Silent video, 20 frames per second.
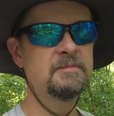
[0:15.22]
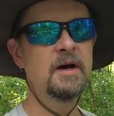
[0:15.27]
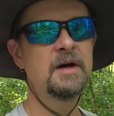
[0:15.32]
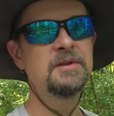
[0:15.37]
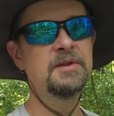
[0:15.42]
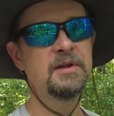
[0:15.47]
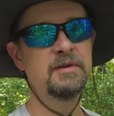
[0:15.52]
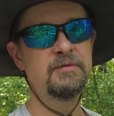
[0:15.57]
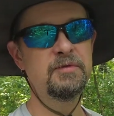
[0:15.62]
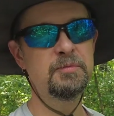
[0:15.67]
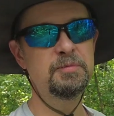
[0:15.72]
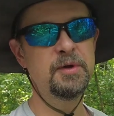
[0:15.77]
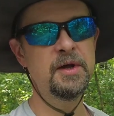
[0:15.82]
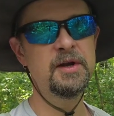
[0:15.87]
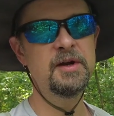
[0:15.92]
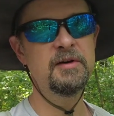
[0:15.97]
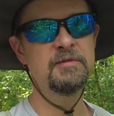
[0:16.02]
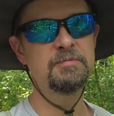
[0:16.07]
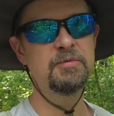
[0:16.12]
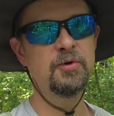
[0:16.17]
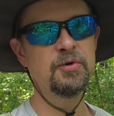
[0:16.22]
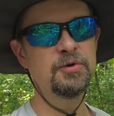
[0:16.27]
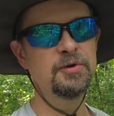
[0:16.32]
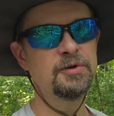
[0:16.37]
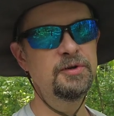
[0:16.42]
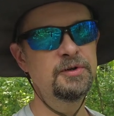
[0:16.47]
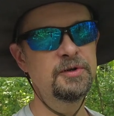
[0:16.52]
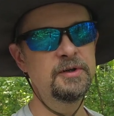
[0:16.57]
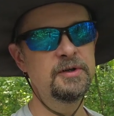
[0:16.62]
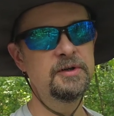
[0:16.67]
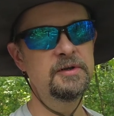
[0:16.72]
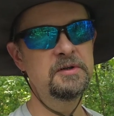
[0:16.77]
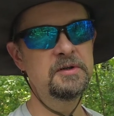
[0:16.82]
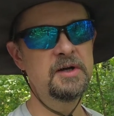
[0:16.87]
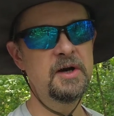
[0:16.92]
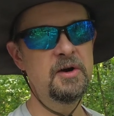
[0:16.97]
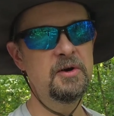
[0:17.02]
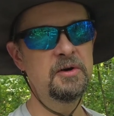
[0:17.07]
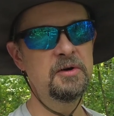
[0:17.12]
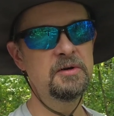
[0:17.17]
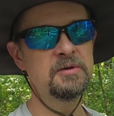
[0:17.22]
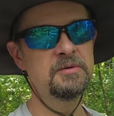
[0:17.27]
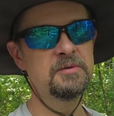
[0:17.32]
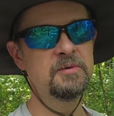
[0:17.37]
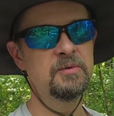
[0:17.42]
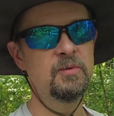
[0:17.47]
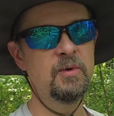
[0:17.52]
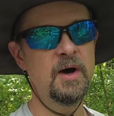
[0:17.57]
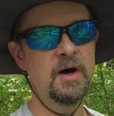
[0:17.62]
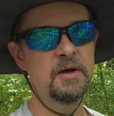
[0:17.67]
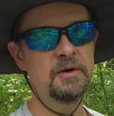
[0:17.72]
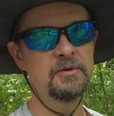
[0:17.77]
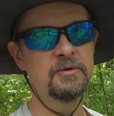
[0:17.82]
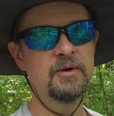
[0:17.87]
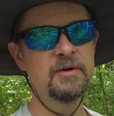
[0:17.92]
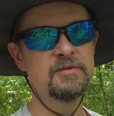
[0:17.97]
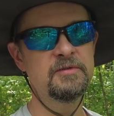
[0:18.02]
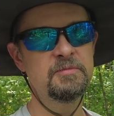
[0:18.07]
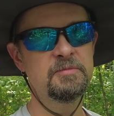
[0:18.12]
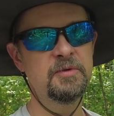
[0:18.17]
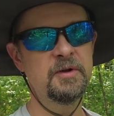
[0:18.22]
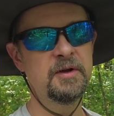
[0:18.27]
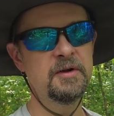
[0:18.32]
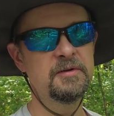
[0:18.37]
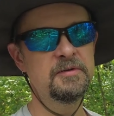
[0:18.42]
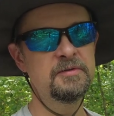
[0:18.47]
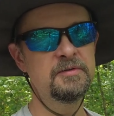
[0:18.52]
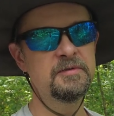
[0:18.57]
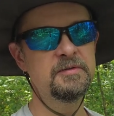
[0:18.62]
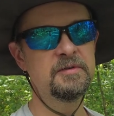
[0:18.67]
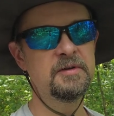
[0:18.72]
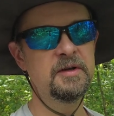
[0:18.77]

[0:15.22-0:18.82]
I think if you play enough poker, you're going to encounter wild aggressive players,